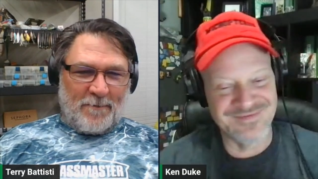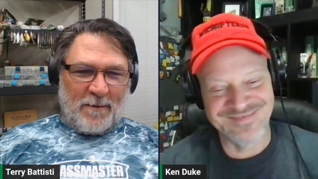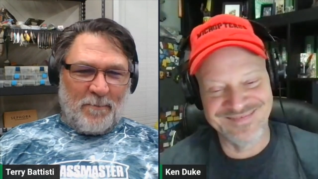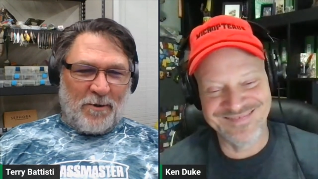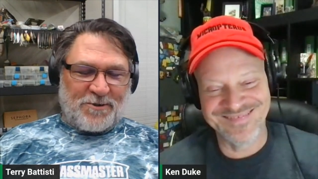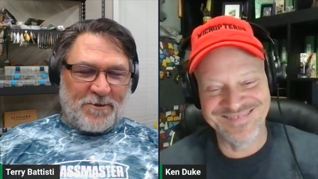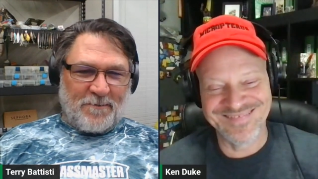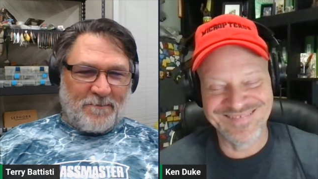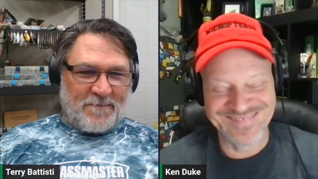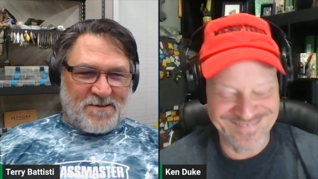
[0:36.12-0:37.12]
Speaker 1: know,
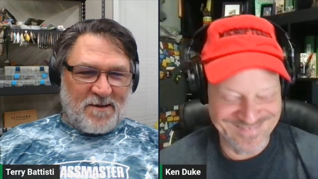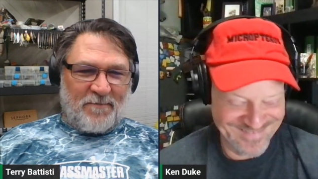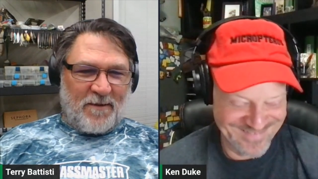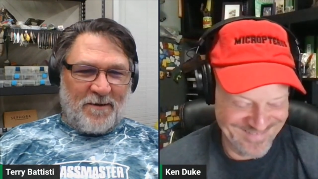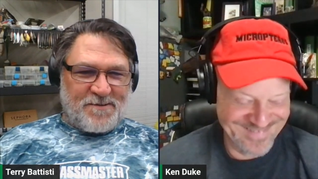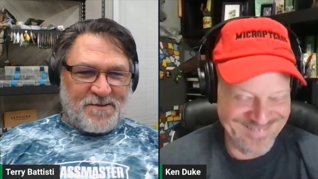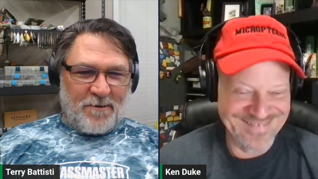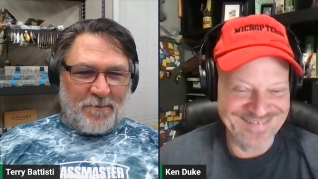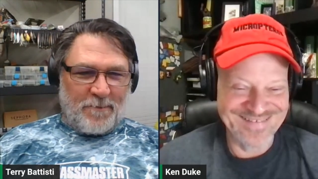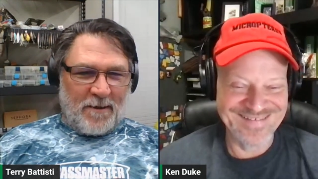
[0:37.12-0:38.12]
emotional stuff that you're
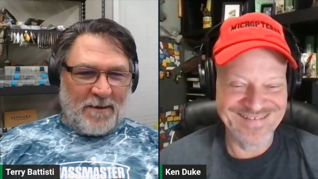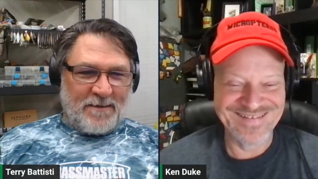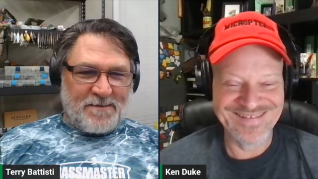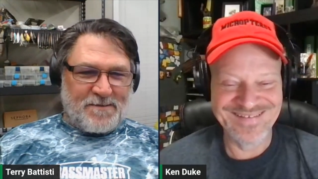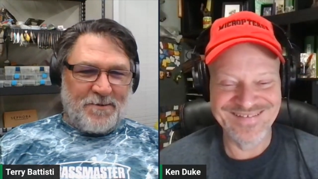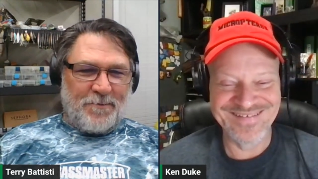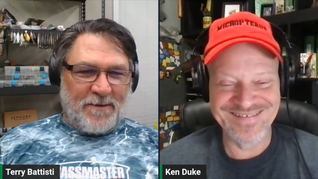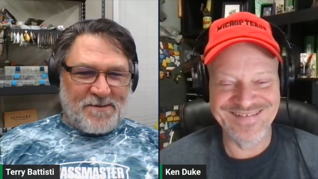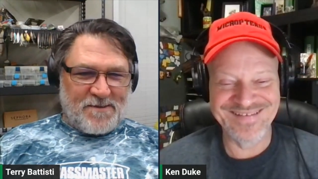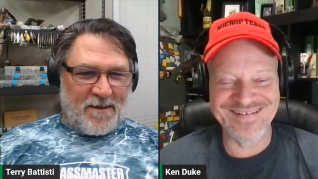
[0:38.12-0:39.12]
so uh, into
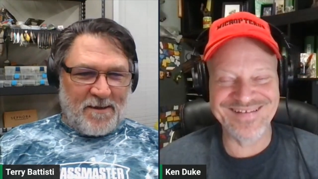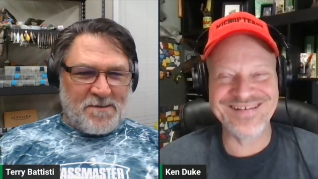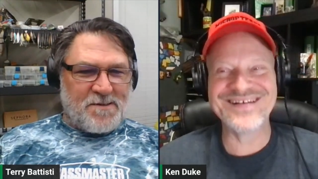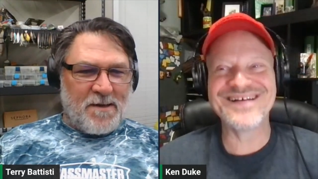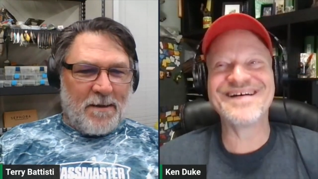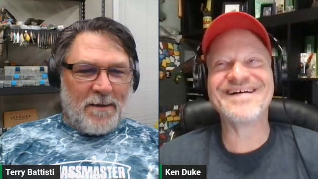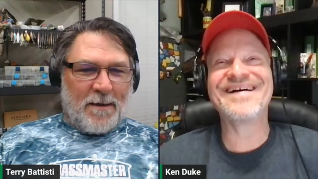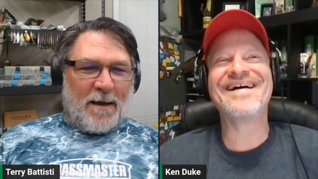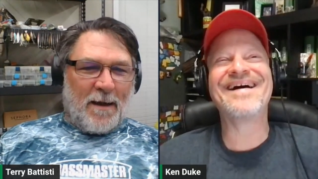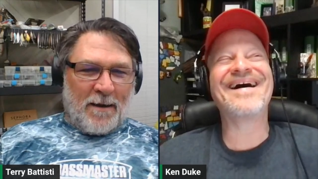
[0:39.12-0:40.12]
these days.
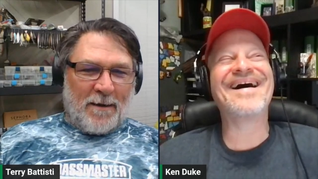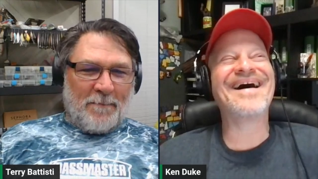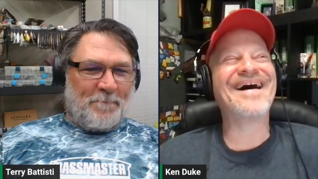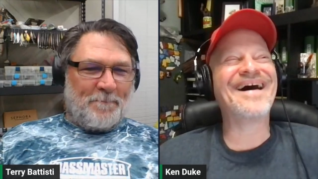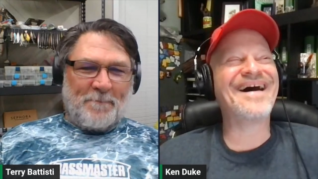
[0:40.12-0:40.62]
Um,